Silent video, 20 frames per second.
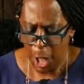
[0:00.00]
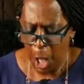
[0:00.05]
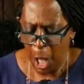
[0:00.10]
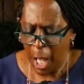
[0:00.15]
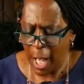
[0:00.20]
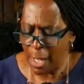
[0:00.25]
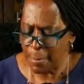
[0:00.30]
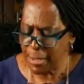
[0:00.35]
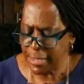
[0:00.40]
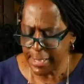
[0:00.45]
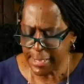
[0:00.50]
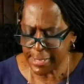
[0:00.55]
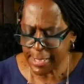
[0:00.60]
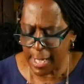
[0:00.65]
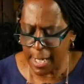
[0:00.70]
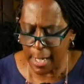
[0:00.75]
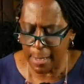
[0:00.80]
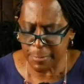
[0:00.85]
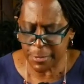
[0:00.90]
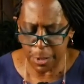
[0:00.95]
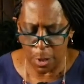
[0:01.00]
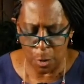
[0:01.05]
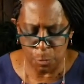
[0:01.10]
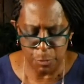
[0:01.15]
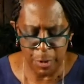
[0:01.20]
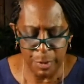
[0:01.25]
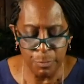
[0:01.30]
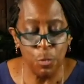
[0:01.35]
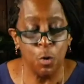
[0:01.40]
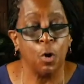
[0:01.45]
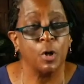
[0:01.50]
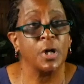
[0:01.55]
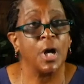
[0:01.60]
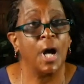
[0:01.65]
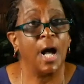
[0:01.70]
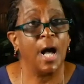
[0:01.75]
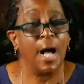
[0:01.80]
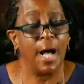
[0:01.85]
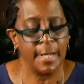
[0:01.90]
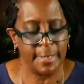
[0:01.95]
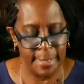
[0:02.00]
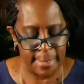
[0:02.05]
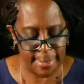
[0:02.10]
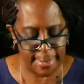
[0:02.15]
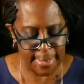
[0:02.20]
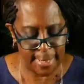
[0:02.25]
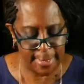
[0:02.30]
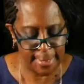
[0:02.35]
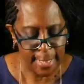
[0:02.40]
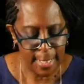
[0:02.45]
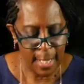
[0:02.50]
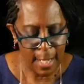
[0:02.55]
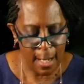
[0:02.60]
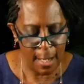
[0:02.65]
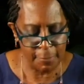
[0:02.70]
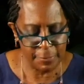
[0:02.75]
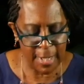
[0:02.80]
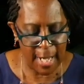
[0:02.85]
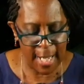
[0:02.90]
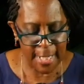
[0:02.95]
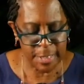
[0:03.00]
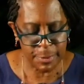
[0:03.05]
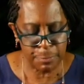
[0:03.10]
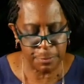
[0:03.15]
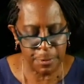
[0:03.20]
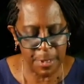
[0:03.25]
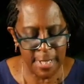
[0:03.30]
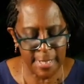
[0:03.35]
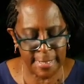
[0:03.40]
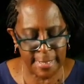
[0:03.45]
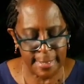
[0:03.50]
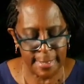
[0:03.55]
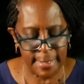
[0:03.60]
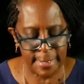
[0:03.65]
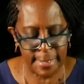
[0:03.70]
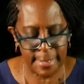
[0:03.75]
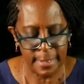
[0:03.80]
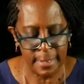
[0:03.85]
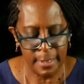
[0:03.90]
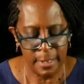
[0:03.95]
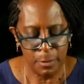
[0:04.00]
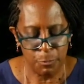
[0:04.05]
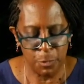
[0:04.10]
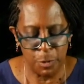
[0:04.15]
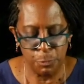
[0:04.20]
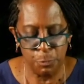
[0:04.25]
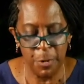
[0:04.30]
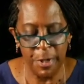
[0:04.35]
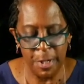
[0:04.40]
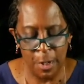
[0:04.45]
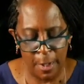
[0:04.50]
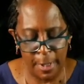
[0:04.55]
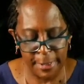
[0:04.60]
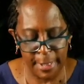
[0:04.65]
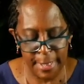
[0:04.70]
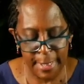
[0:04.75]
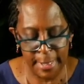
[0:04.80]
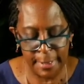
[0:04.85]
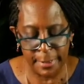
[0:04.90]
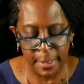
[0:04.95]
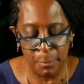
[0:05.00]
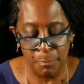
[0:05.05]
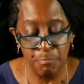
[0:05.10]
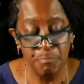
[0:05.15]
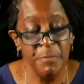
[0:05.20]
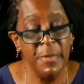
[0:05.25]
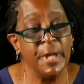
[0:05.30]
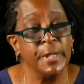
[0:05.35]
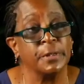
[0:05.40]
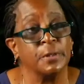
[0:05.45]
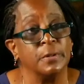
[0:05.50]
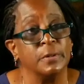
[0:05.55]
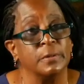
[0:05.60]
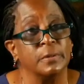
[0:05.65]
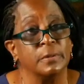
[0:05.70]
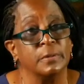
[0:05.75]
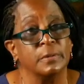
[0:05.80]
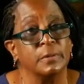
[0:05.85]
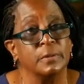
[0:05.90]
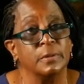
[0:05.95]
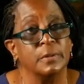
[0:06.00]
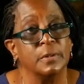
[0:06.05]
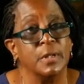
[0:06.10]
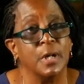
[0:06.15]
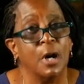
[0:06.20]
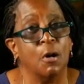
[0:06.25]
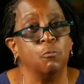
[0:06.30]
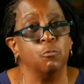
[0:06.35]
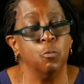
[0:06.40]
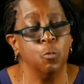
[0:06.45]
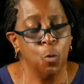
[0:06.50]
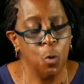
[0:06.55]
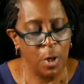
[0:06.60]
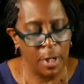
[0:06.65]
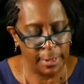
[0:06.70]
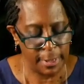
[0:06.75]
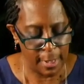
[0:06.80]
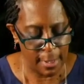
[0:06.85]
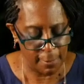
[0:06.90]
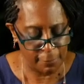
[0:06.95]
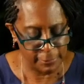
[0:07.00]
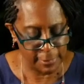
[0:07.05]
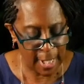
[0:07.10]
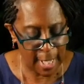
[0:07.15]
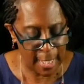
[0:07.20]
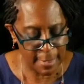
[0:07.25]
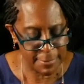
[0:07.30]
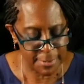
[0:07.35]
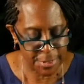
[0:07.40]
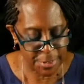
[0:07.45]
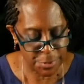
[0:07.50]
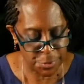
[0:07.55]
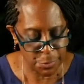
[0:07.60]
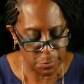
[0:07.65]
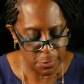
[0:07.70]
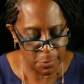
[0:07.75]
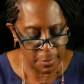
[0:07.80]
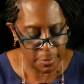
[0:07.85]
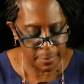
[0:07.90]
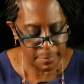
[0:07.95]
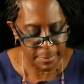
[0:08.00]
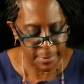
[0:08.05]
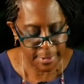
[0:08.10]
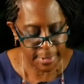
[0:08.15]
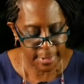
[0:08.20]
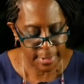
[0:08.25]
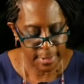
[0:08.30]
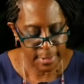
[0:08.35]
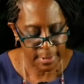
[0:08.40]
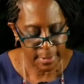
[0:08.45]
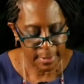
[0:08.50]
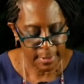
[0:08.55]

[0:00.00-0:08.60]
How many times are we more cognizant of God's presence when we are in the middle of one of life's storms?